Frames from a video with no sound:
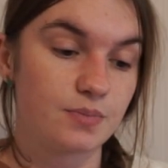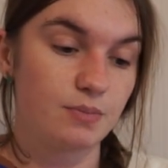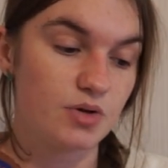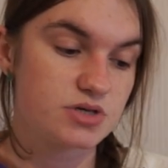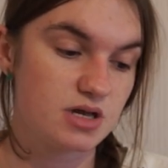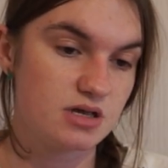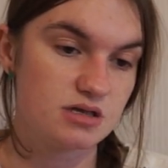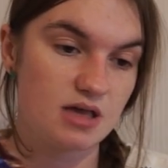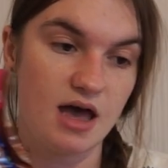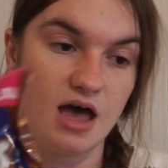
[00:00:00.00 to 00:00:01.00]

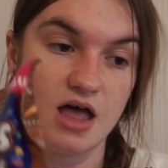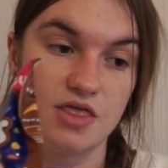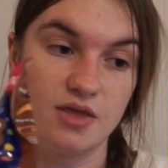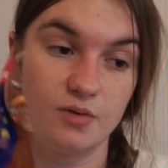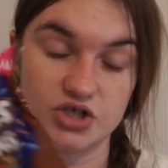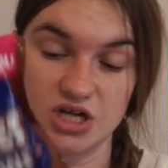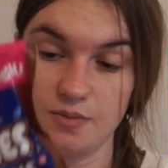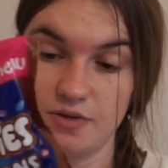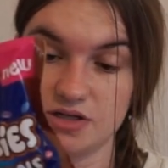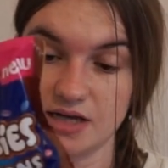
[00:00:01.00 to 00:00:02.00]
buttons. They were
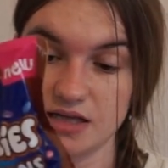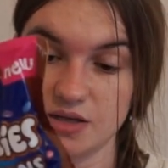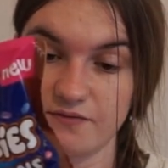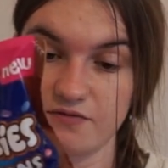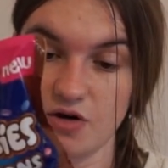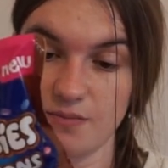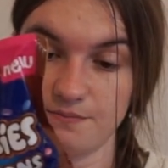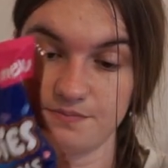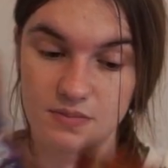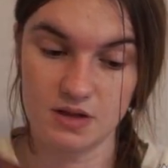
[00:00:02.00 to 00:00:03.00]
cheaper to get them from
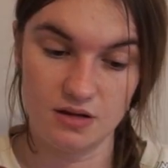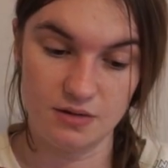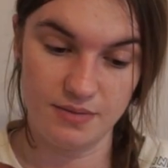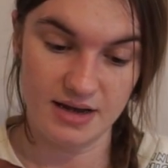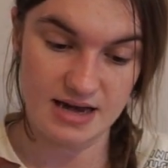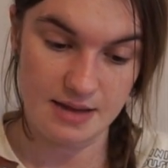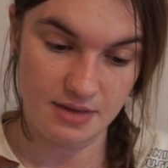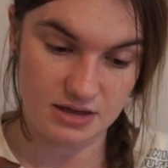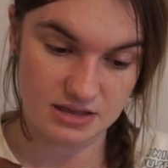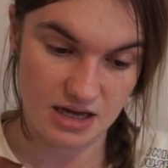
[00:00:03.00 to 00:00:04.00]
B&M
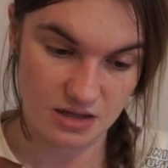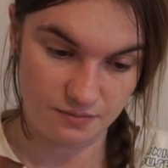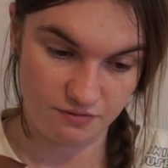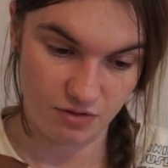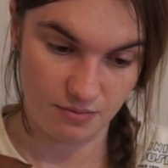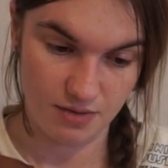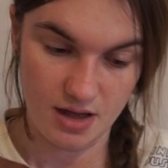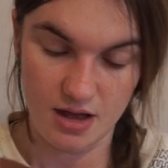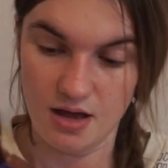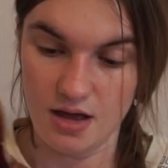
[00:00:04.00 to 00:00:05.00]
than to get them from
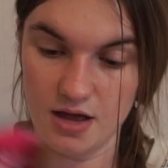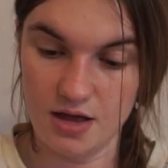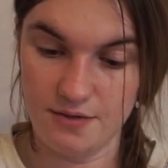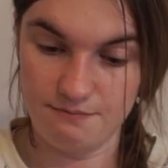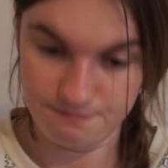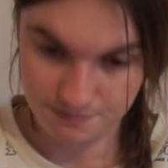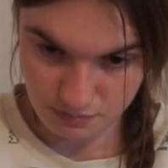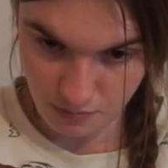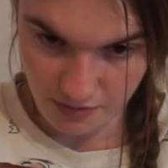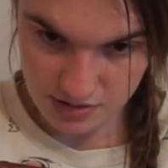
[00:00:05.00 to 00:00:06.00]

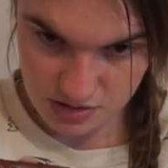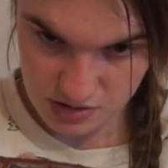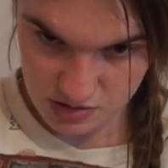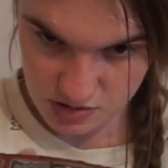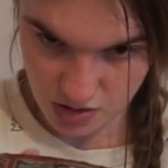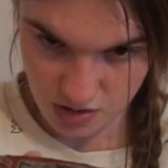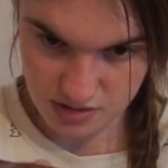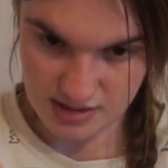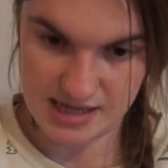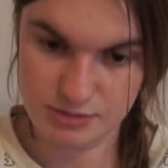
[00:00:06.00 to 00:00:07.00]
Morrison's or
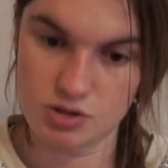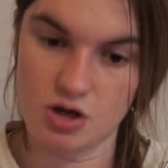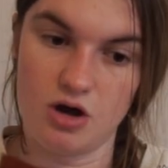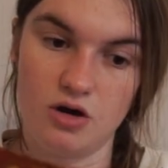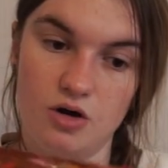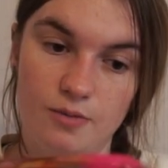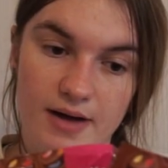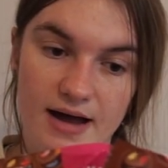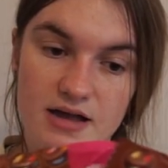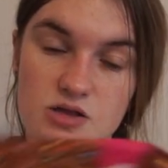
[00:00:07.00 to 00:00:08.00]
Sainsbury's or Home
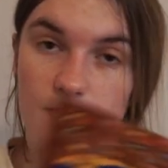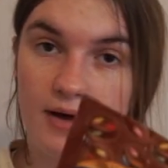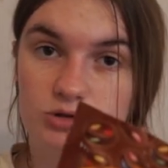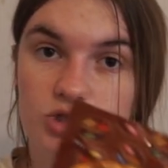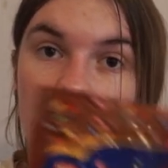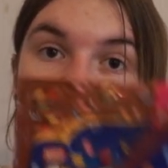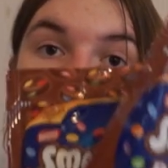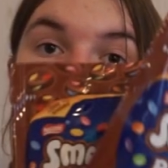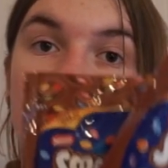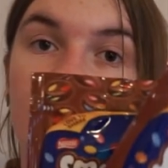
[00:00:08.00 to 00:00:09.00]
Bargains or Pound Shop.
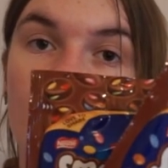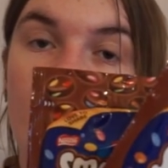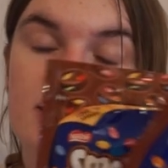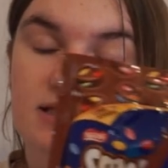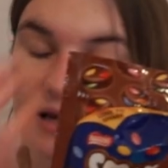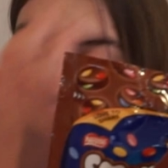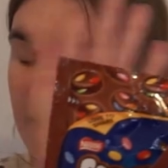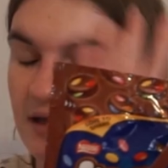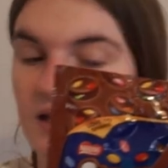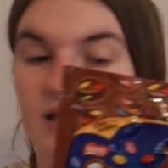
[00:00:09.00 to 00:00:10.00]
These were
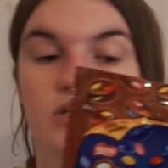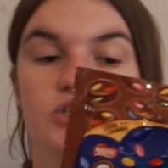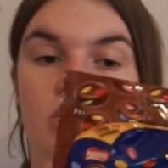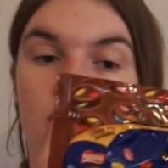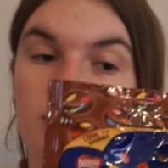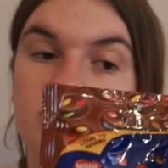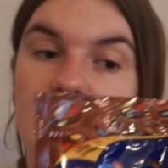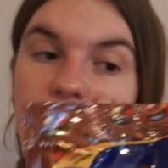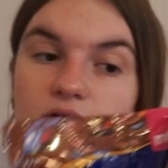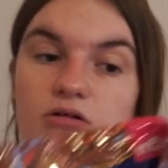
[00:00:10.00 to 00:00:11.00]
89p each as
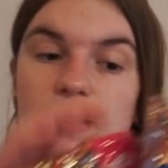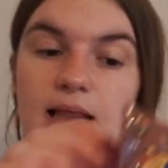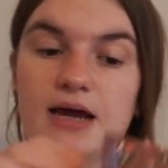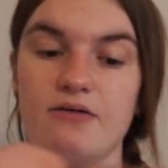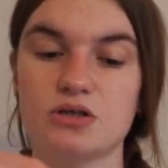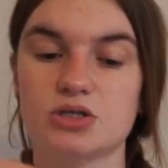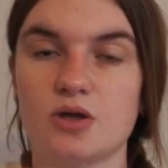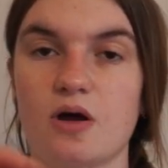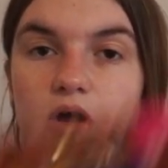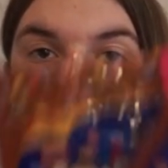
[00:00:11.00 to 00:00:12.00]
they are on clearance, so
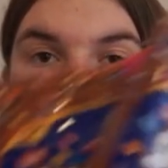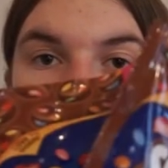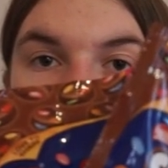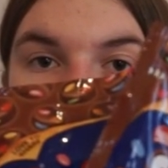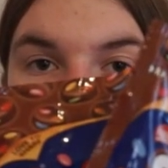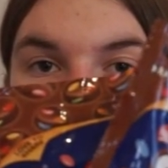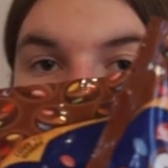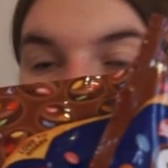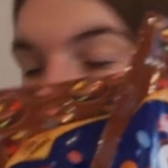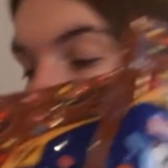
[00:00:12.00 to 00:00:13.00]
I've got two bags for myself.